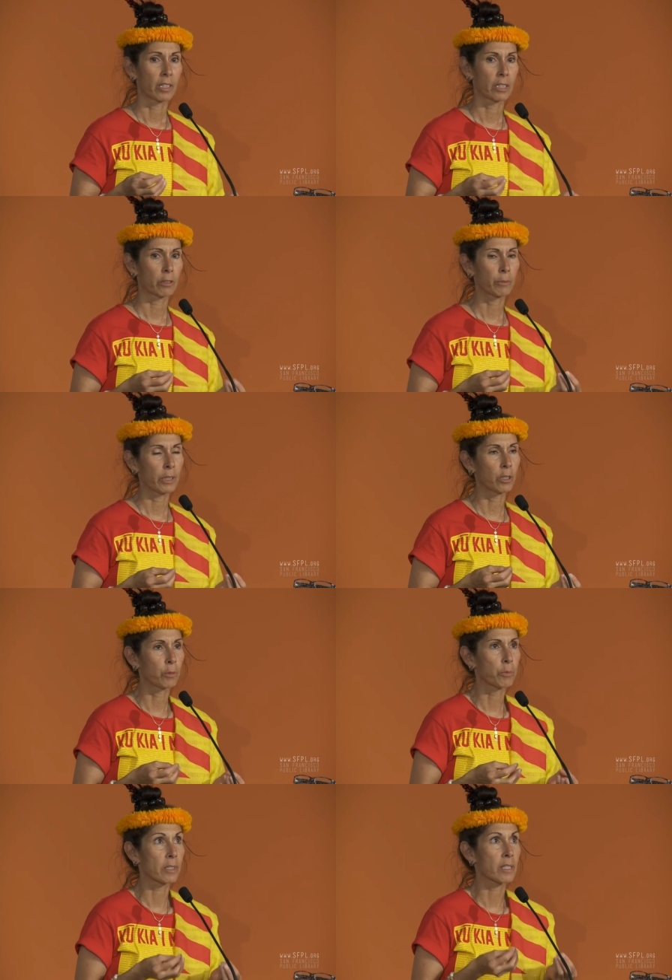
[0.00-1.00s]
There would be no
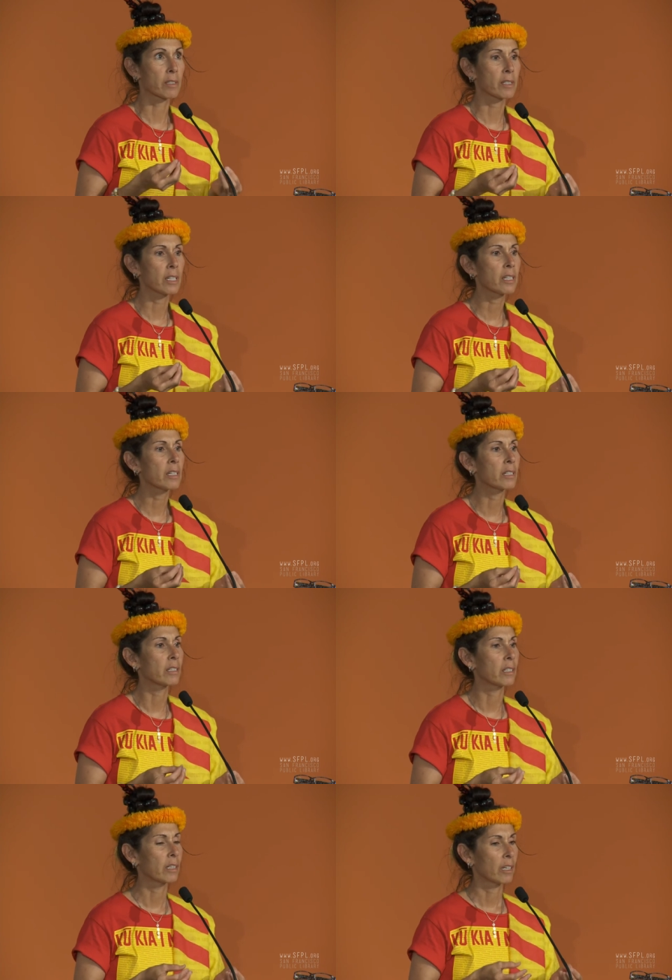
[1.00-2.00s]
pristine